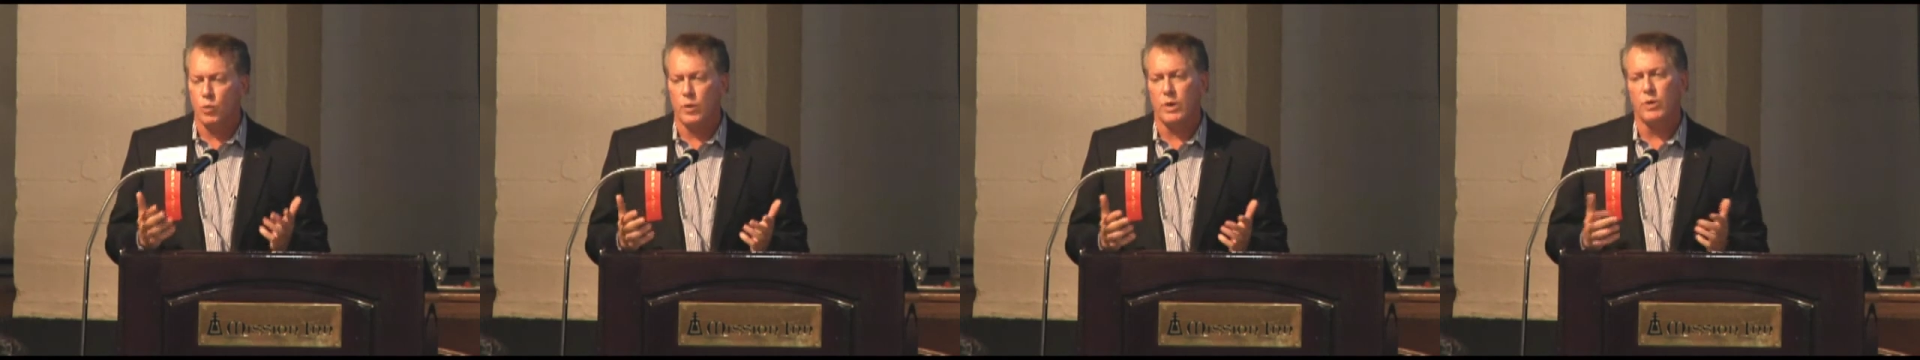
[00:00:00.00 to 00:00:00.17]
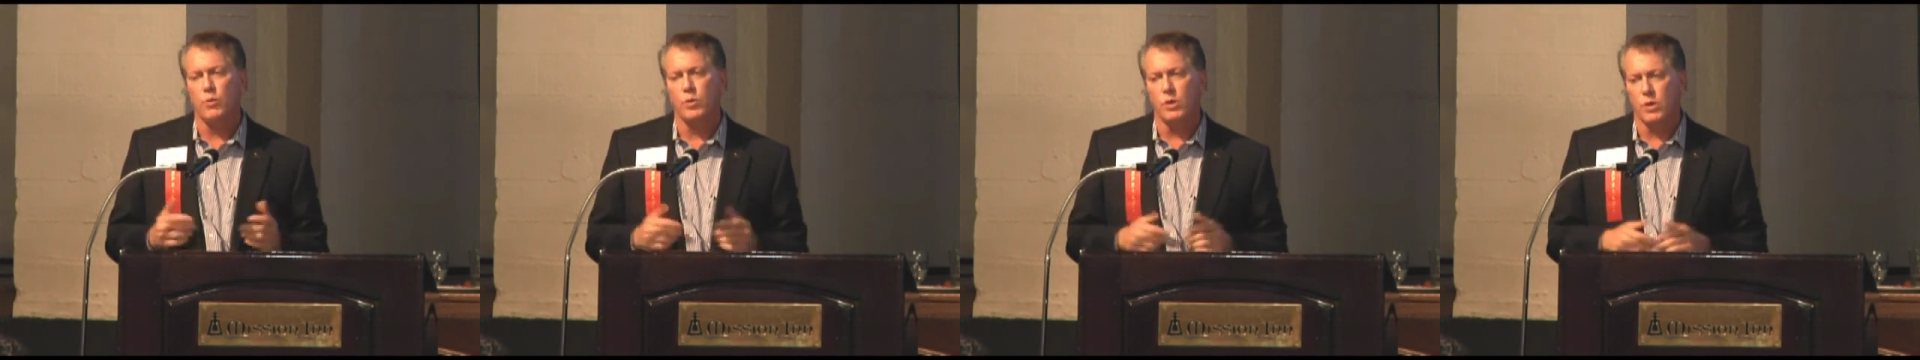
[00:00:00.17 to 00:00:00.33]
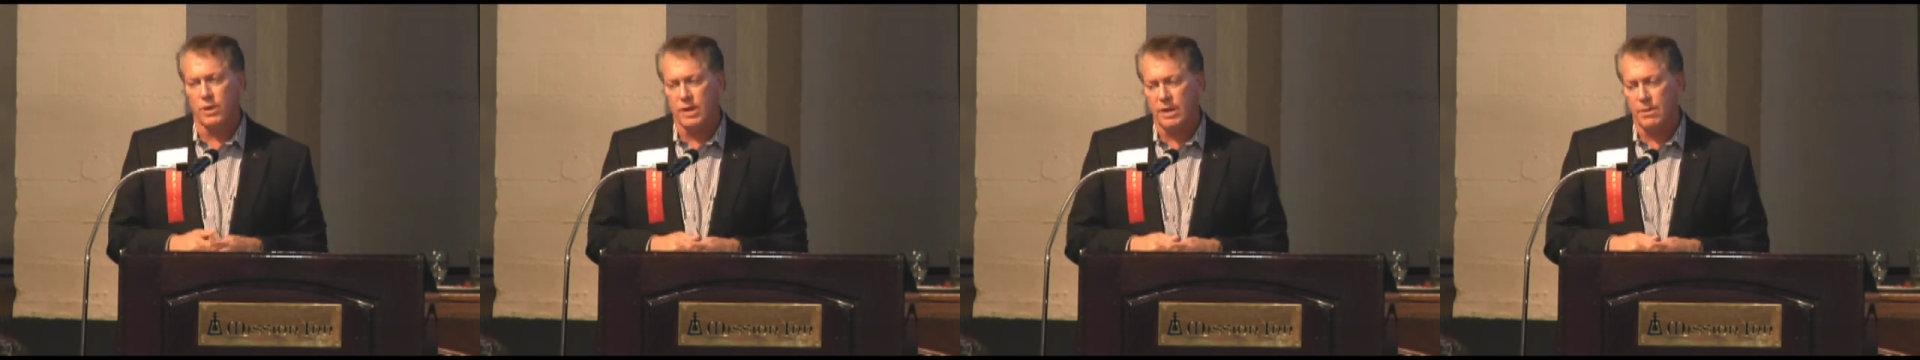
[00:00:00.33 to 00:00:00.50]
We
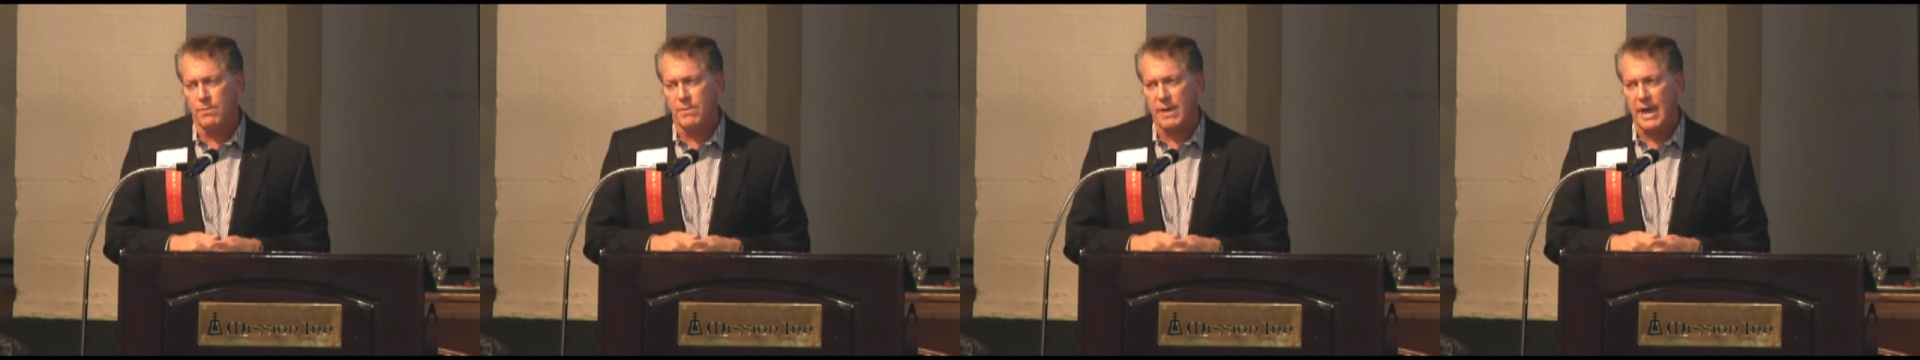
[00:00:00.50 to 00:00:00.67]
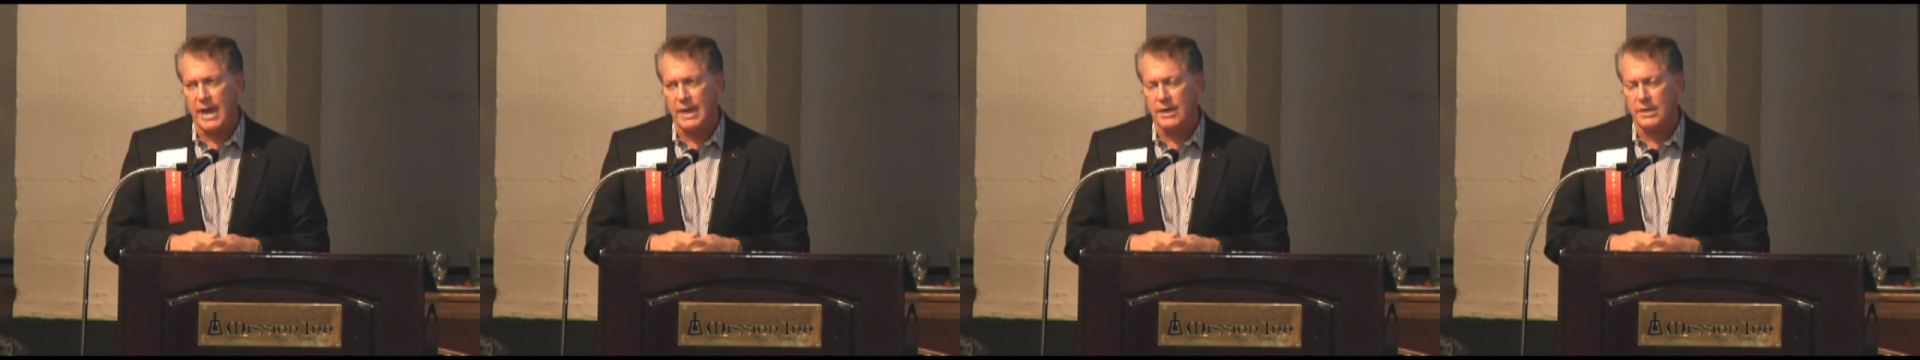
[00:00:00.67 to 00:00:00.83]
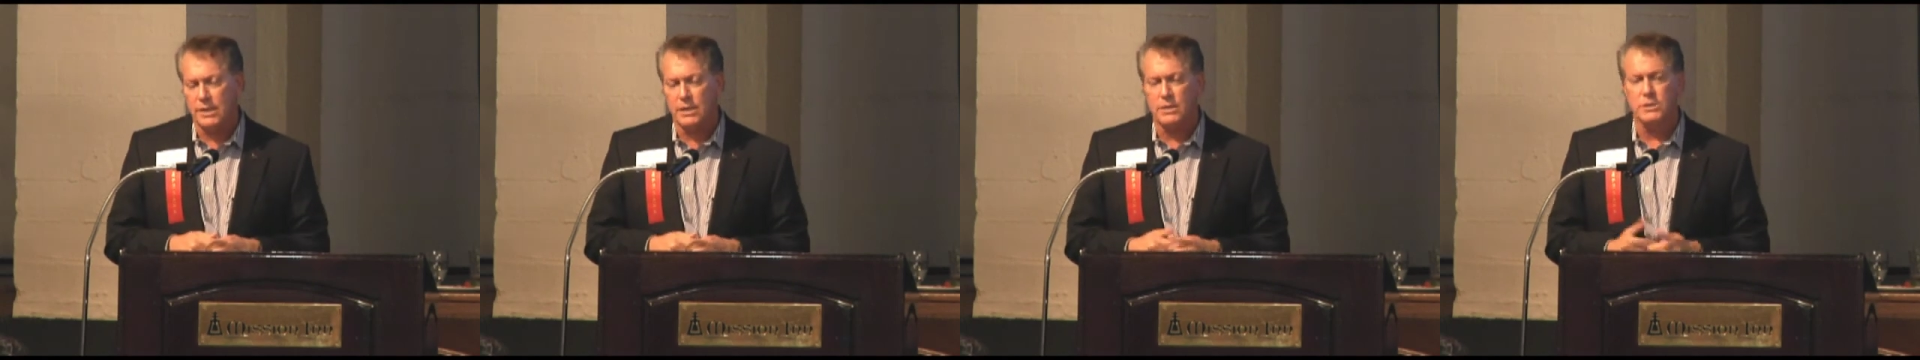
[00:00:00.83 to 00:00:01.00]
will get
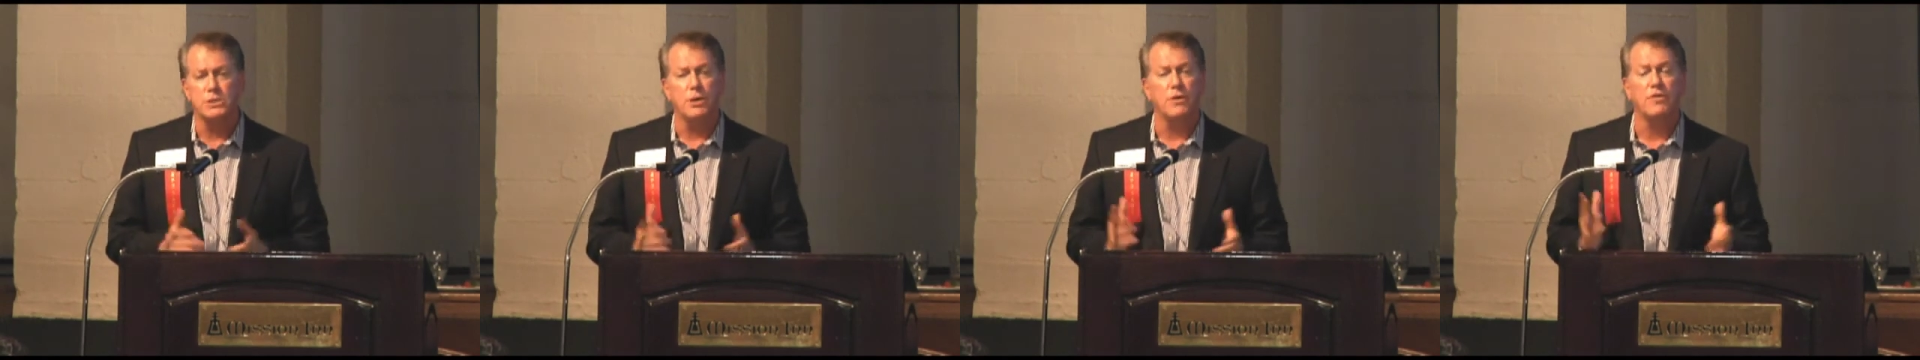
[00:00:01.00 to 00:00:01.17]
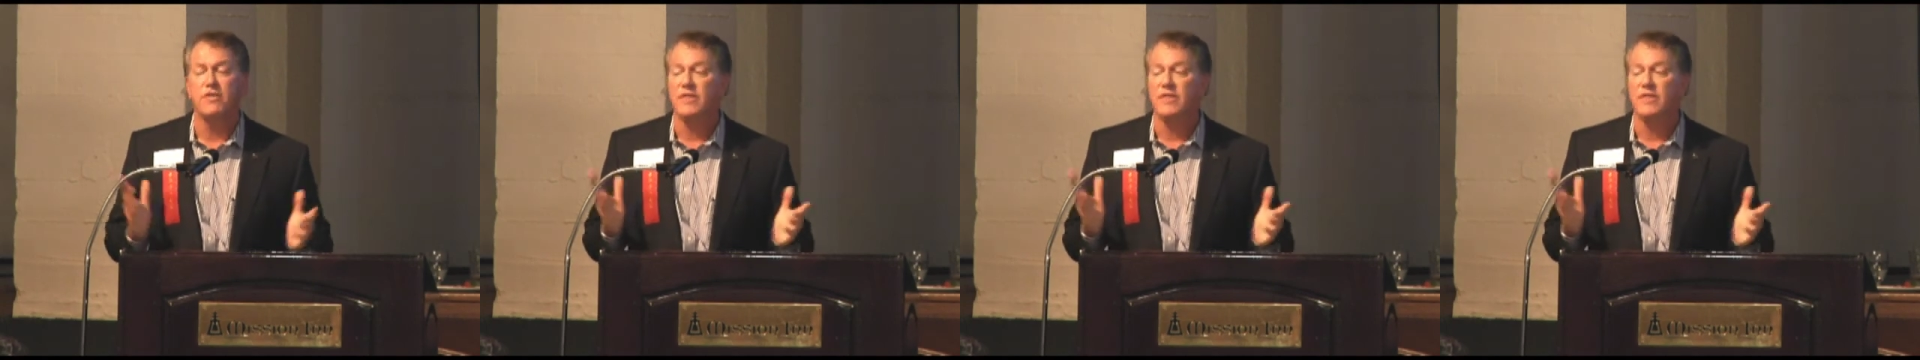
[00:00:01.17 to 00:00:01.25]
back to you. So